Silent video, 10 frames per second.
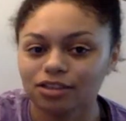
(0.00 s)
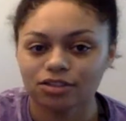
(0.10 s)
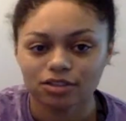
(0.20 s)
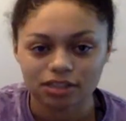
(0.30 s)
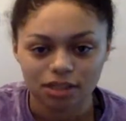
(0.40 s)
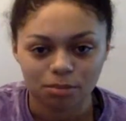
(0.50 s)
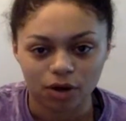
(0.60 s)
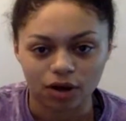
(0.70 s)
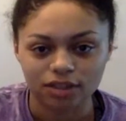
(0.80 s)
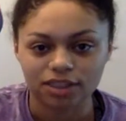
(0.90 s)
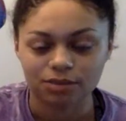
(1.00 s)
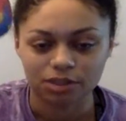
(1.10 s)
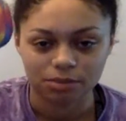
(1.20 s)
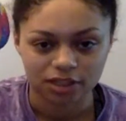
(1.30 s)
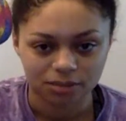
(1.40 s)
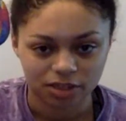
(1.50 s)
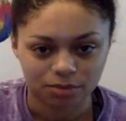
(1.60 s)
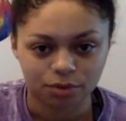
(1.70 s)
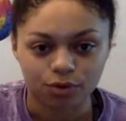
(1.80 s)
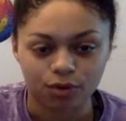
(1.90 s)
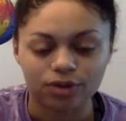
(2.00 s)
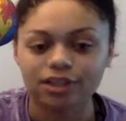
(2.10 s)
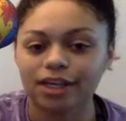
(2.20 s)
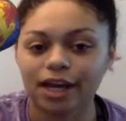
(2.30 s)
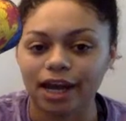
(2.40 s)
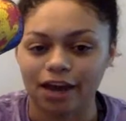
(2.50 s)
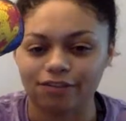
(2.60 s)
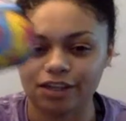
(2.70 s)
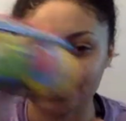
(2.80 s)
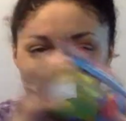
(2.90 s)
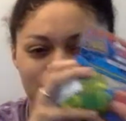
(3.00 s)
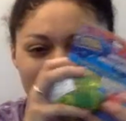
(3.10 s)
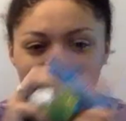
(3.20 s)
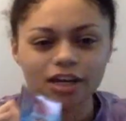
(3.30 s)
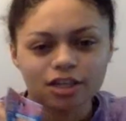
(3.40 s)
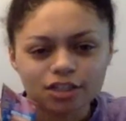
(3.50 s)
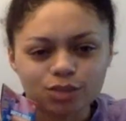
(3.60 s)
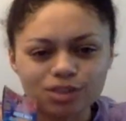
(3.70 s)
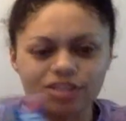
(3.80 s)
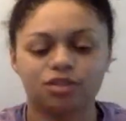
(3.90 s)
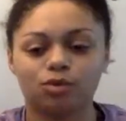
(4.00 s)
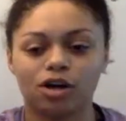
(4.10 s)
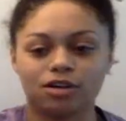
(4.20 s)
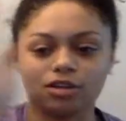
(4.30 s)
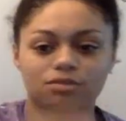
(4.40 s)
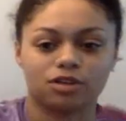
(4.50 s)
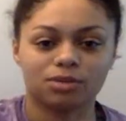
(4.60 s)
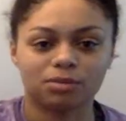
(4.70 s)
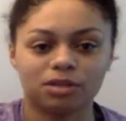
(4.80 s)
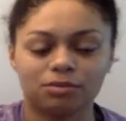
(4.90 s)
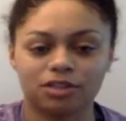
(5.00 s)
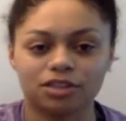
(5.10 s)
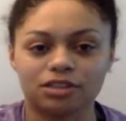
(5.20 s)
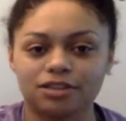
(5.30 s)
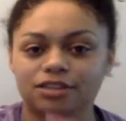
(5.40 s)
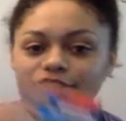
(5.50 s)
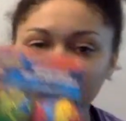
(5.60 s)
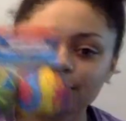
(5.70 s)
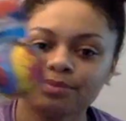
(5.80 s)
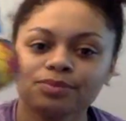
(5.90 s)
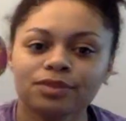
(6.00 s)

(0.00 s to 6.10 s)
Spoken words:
You know those like balls that when you put them in the pool, they get heavy and then you like squeeze out the water and throw them at people and assault each other?